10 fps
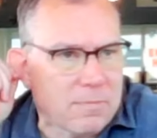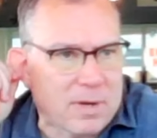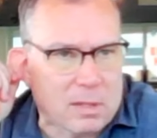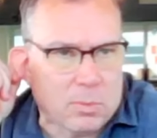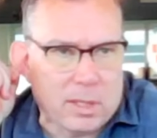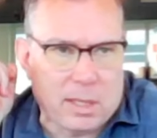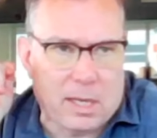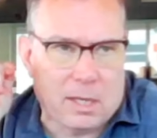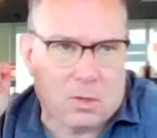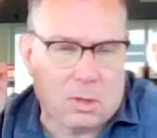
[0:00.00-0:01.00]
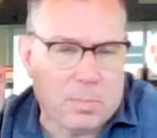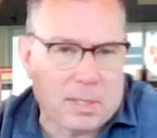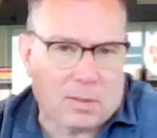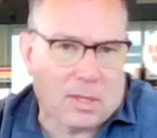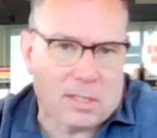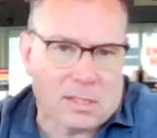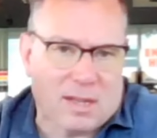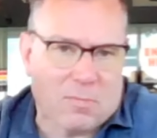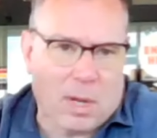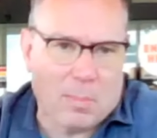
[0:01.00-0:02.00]
following, and it could be that they just
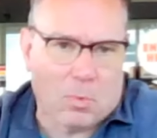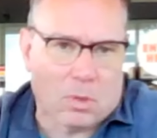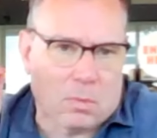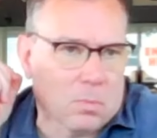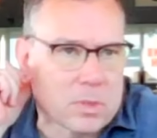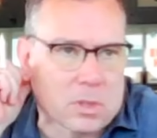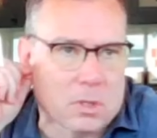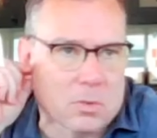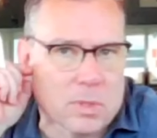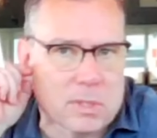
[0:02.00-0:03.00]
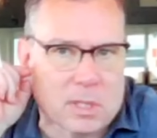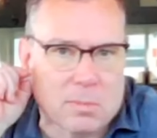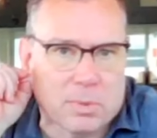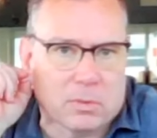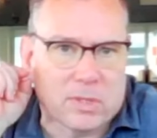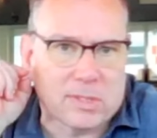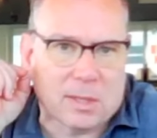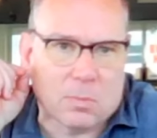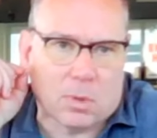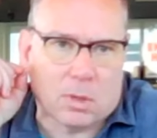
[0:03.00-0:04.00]
have way more rechargeries on the build list
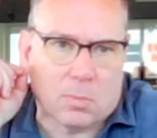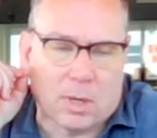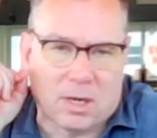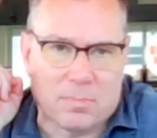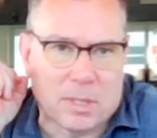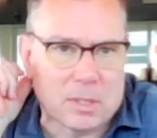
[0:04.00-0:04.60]
that we're aware of,